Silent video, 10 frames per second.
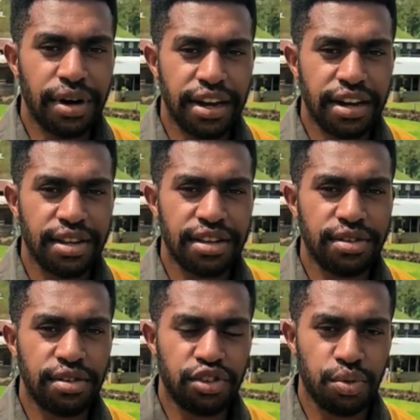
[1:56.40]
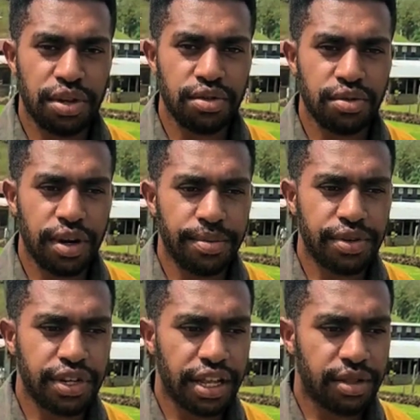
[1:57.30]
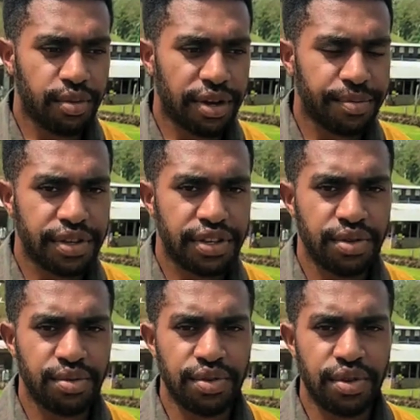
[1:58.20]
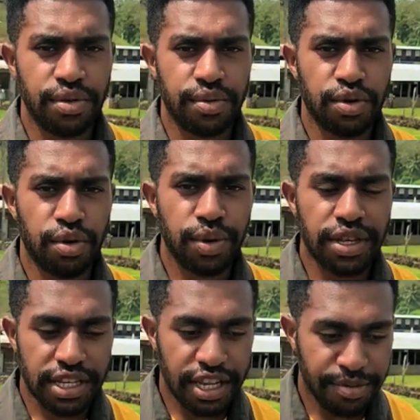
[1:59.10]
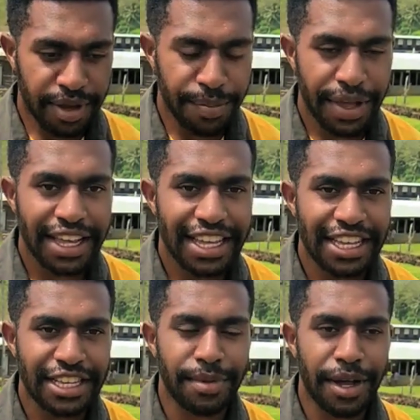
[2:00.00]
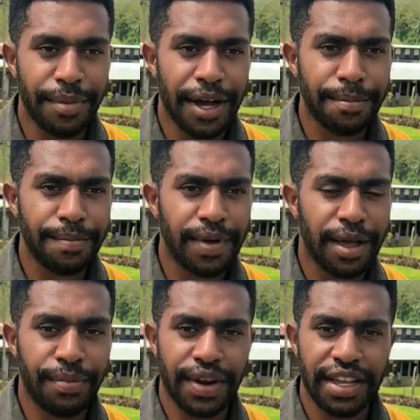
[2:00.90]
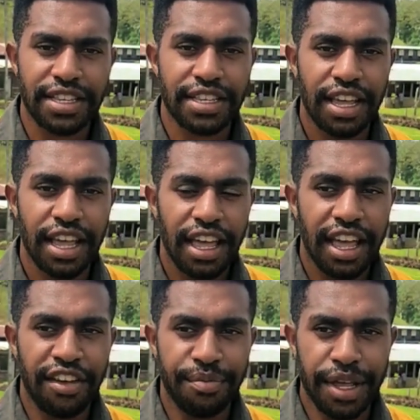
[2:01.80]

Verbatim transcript: I really also want to appreciate one person who is always at my back is my mom. Her prayers have